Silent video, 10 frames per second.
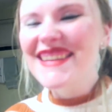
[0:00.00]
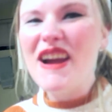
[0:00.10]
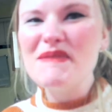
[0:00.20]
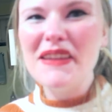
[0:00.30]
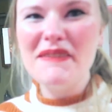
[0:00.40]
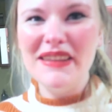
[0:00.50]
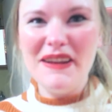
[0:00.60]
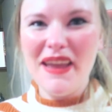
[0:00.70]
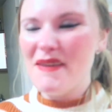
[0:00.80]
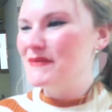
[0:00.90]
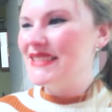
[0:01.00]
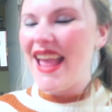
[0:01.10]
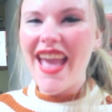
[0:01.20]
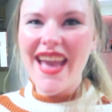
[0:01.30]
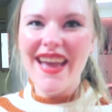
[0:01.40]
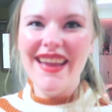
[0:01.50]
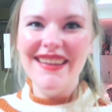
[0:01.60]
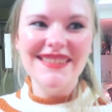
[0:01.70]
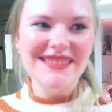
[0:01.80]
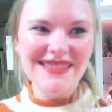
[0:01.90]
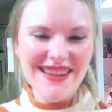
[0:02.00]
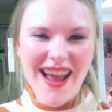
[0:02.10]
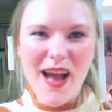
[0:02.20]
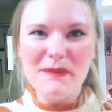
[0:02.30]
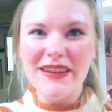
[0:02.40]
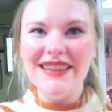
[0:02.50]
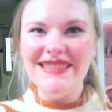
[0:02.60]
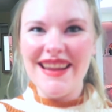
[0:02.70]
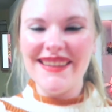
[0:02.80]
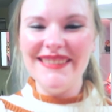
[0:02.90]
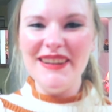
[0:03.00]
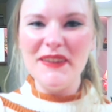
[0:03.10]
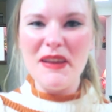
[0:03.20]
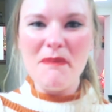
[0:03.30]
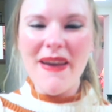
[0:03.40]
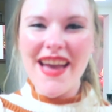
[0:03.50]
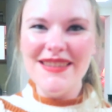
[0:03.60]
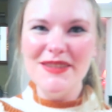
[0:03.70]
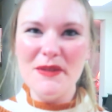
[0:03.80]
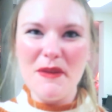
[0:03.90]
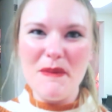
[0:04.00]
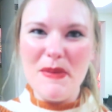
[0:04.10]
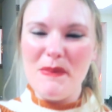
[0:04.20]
now we're playing video games, and I'm gonna take a little clip and show you